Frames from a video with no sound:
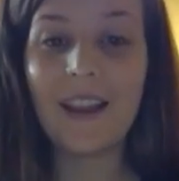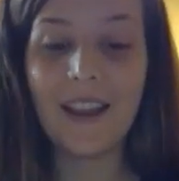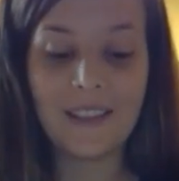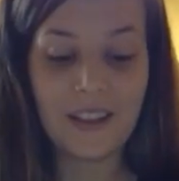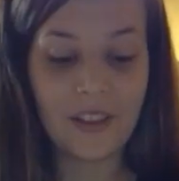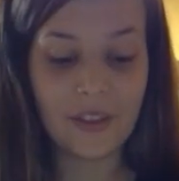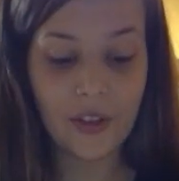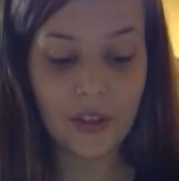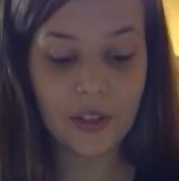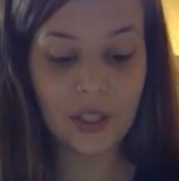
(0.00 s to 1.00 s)
And then
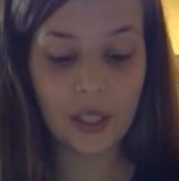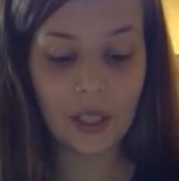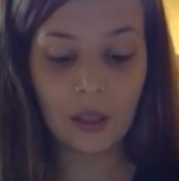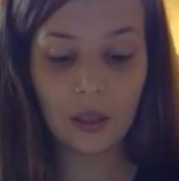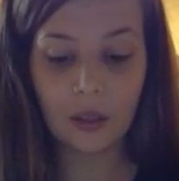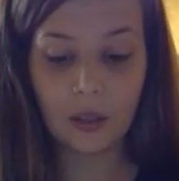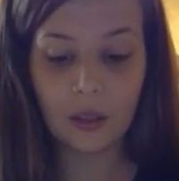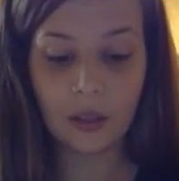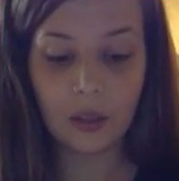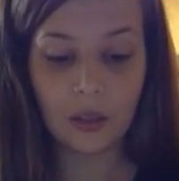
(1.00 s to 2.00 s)
thirdly,
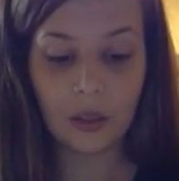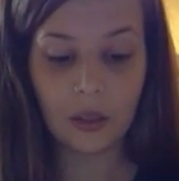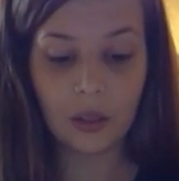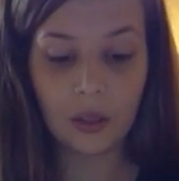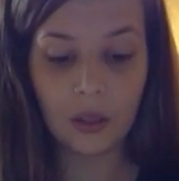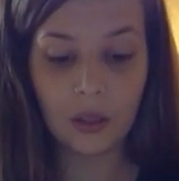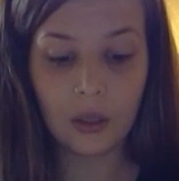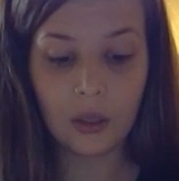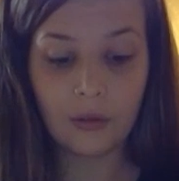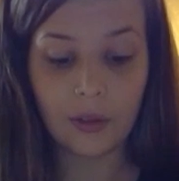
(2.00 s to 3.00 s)

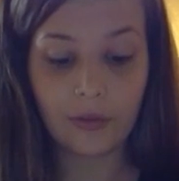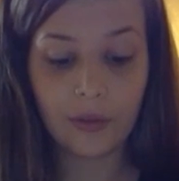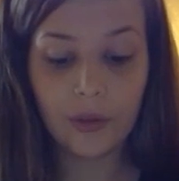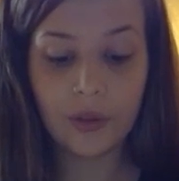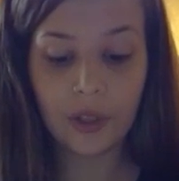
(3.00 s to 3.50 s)
for food